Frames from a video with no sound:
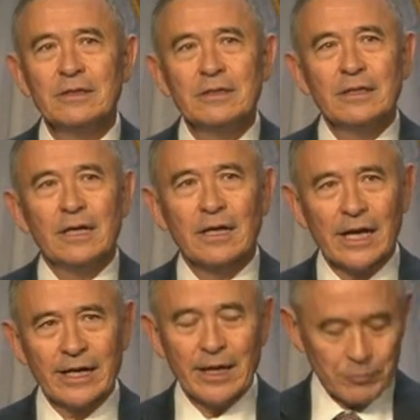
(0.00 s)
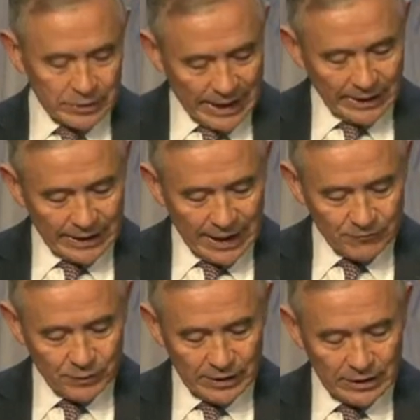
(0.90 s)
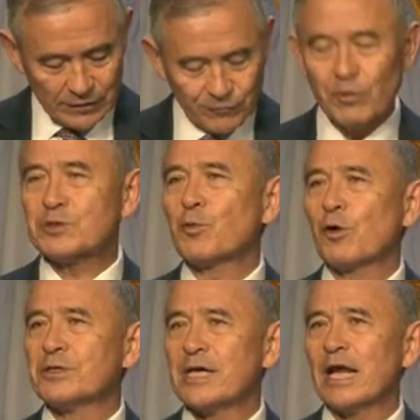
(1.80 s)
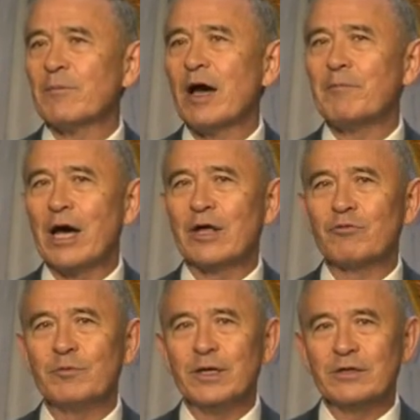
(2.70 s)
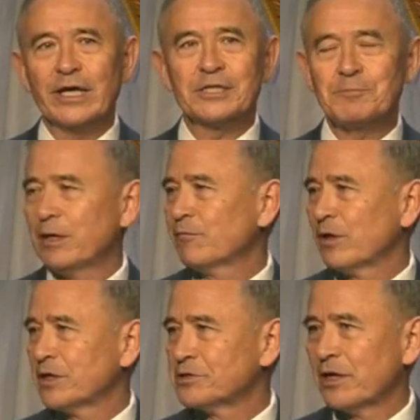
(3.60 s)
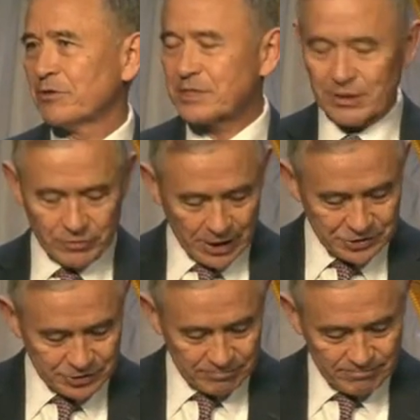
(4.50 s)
uh, like Admiral Daly gave me, and the first words out of my mouth will be thanks, Pete, for that generous introduction.